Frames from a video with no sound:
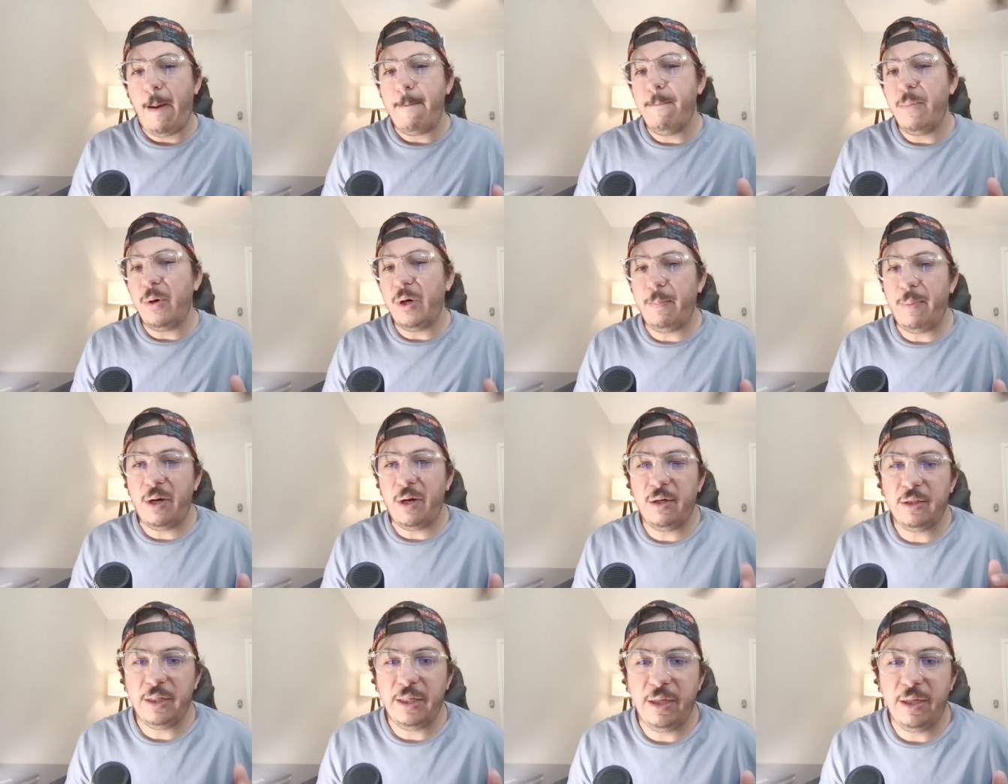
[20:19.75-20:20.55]
but
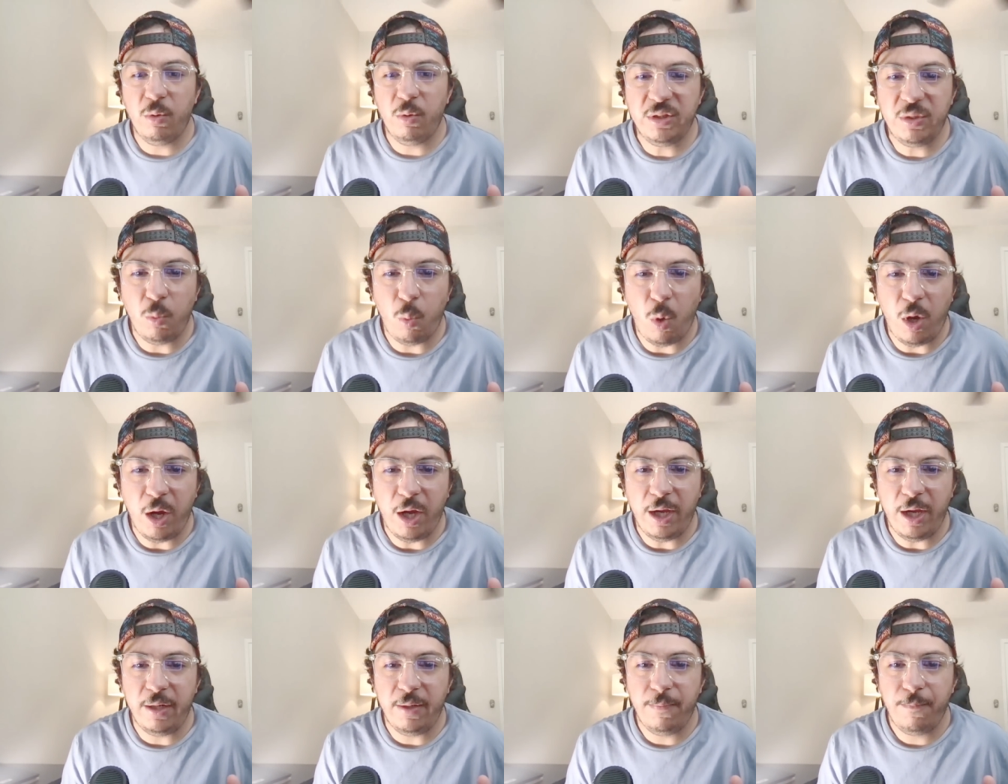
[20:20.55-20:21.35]
apparently he was the
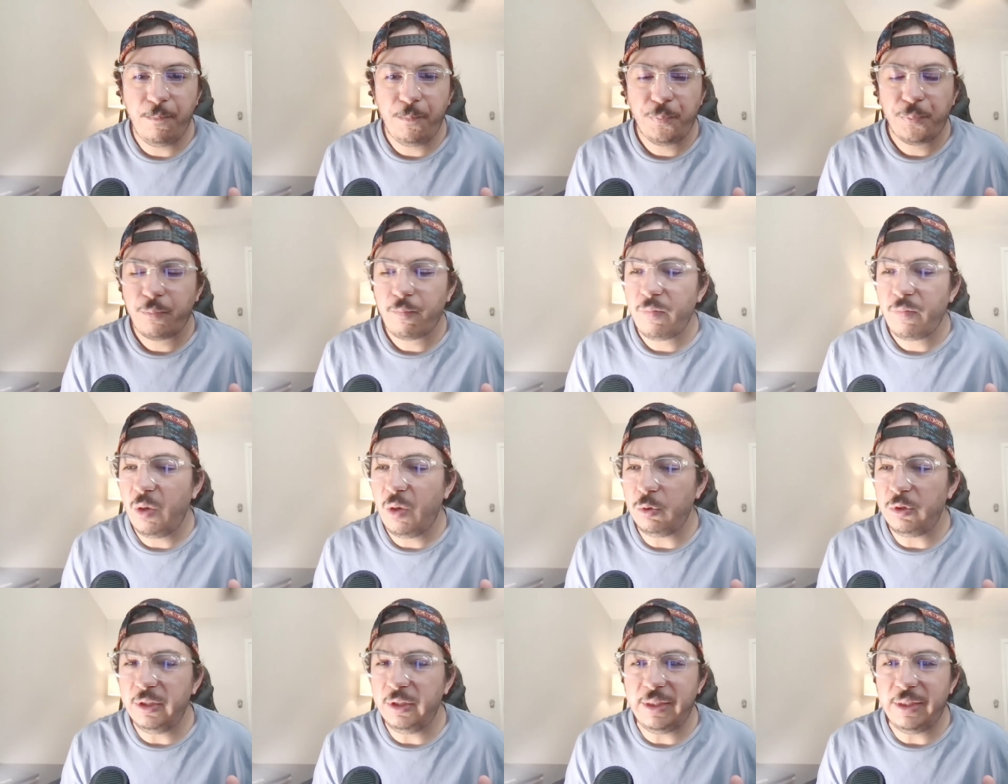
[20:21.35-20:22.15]
one
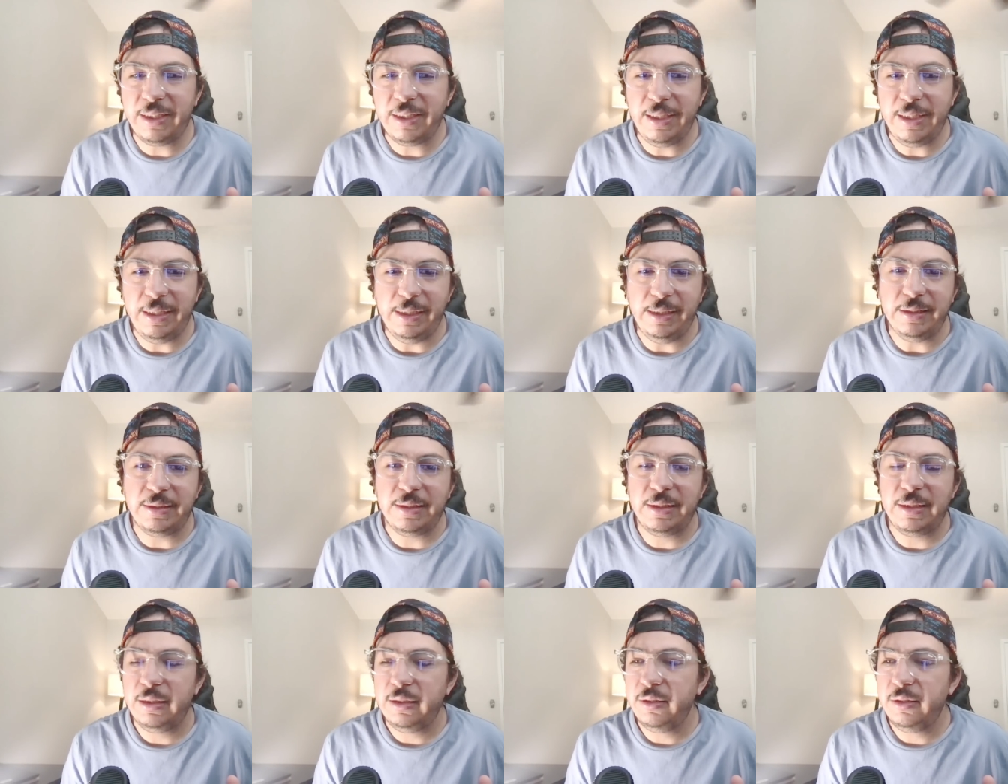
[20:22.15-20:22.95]
holding the keys